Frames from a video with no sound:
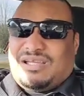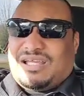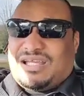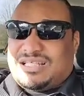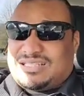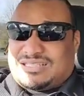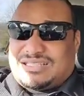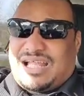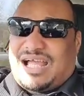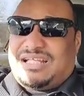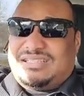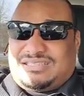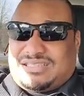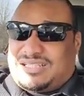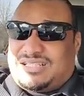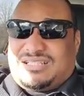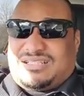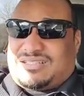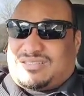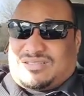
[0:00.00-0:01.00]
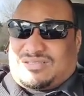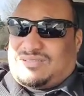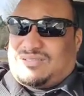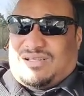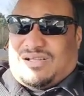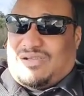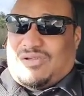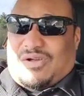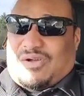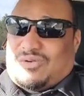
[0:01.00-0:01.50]
It's not just,
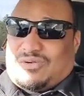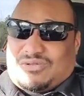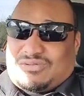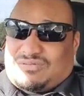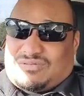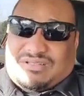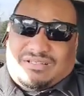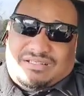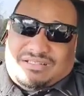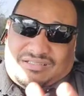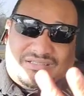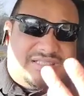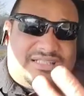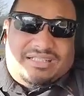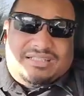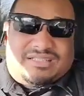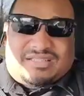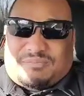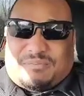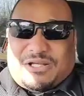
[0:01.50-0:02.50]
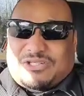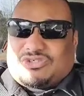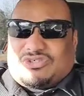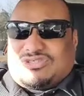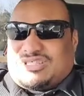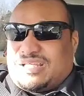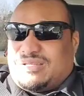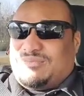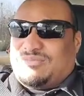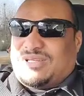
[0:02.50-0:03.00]
oh, these special
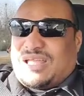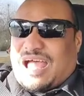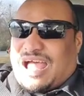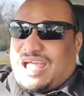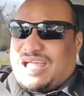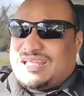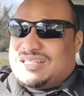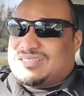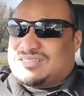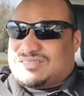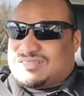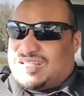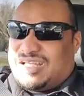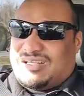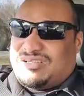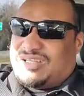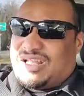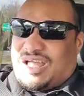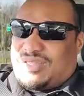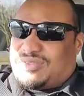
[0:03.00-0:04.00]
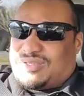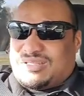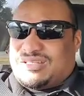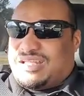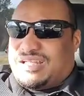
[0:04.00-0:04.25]
team guys, they're nothing.